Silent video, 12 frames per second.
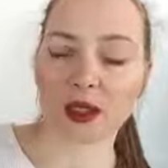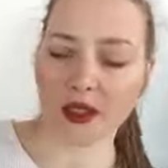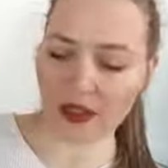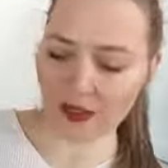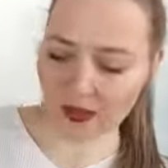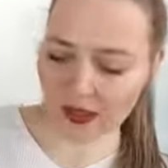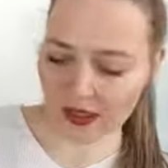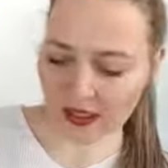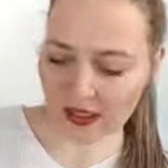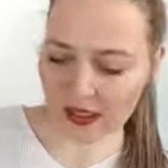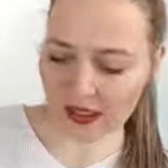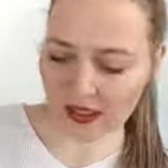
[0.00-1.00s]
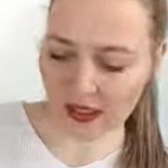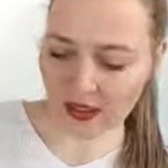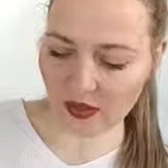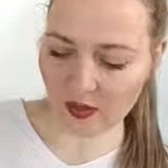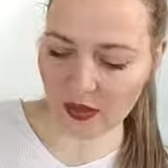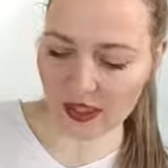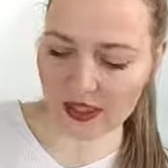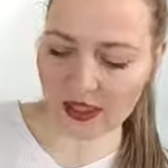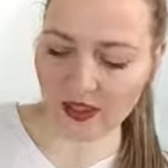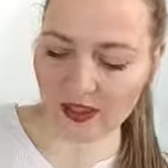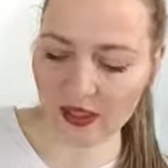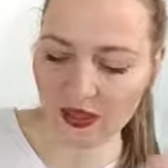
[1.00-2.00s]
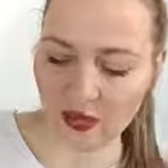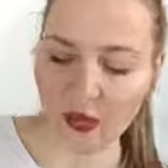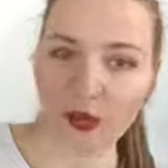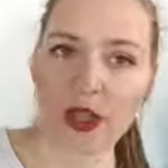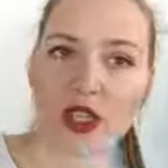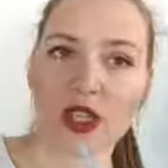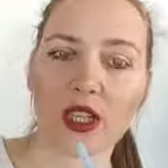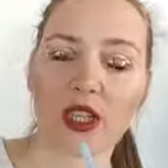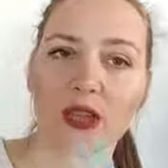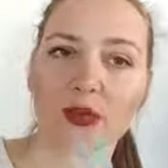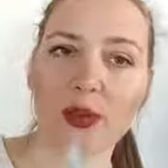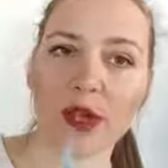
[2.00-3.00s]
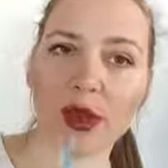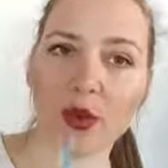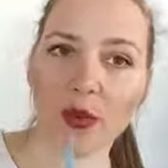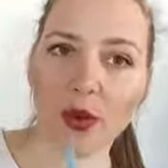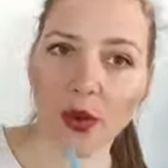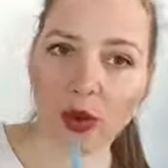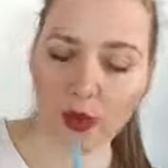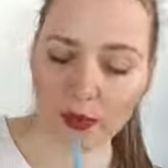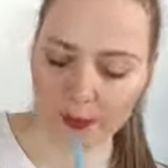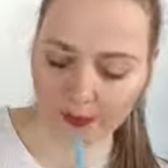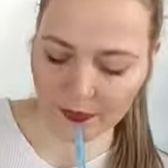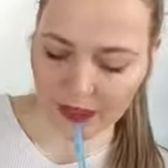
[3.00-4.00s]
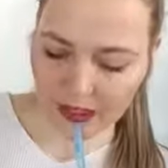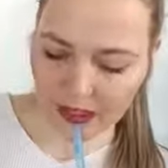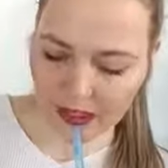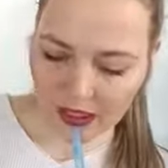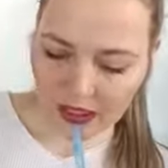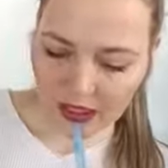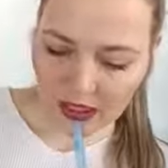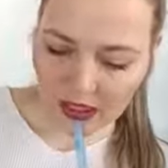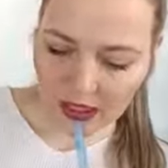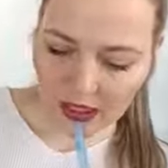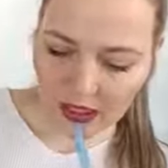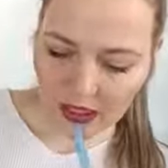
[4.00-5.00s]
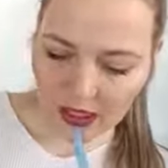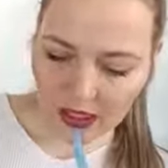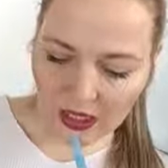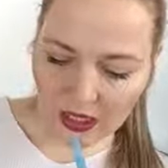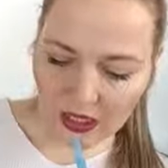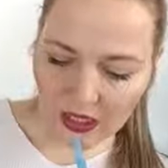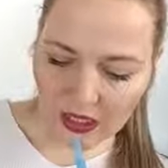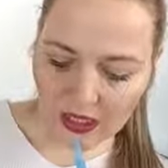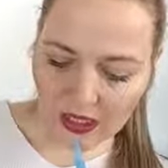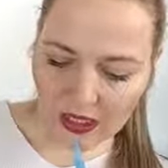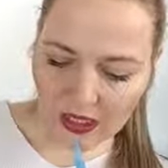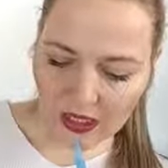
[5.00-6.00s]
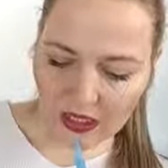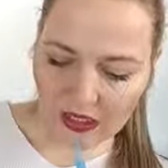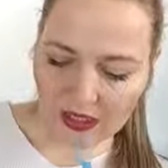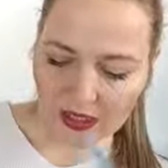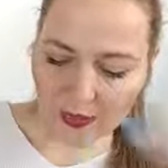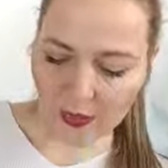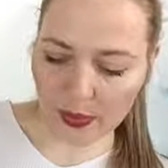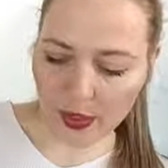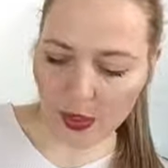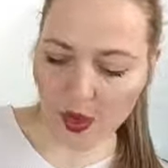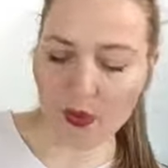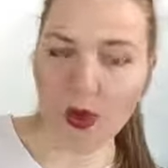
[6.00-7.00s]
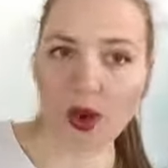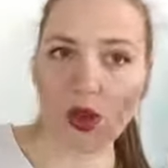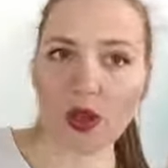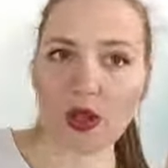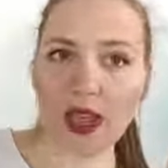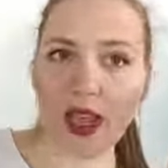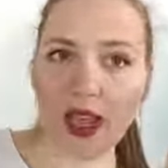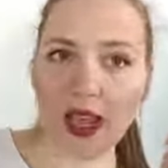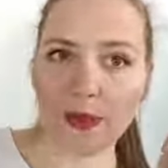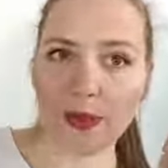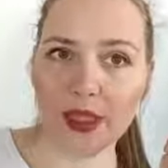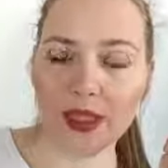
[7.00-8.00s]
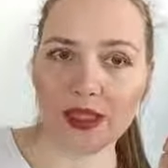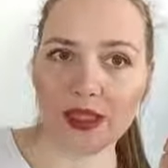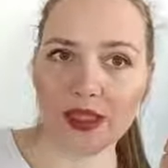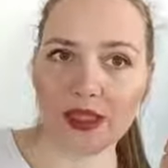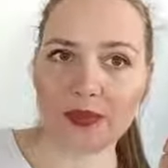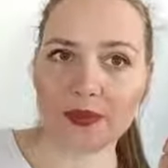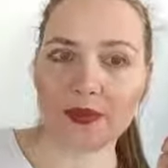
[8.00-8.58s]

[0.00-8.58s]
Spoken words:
bit different. They're gonna give me the safety information in the pre-op call. The pre-op call happened